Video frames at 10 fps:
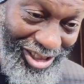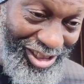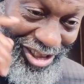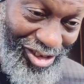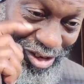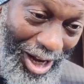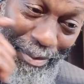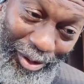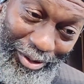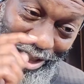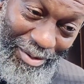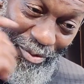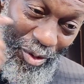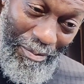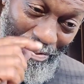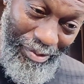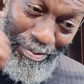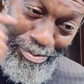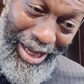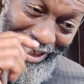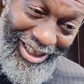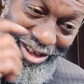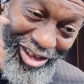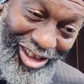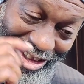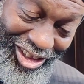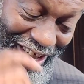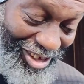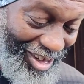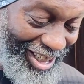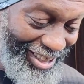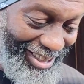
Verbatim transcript: This is going. I'm gonna keep on pecking until it's done. Right.